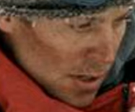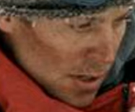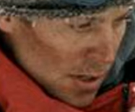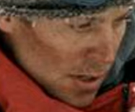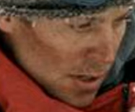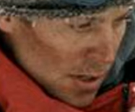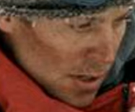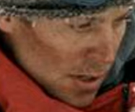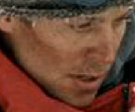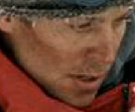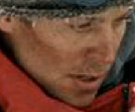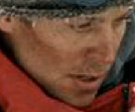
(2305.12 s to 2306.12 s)

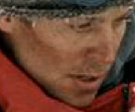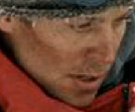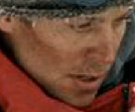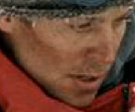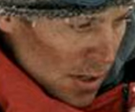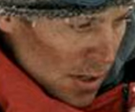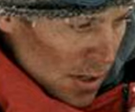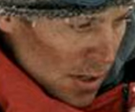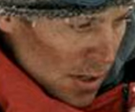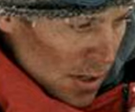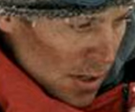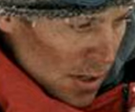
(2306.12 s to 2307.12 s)

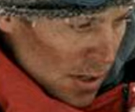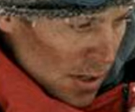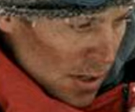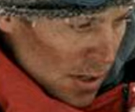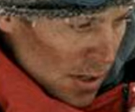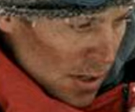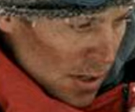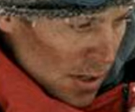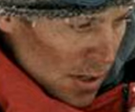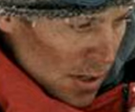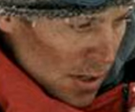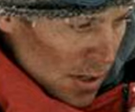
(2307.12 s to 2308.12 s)

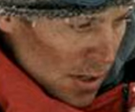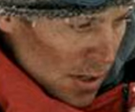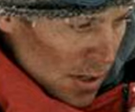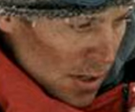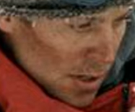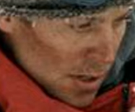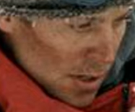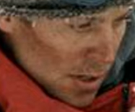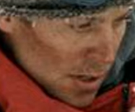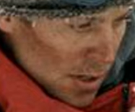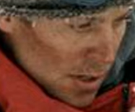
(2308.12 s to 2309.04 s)
(no lip movement)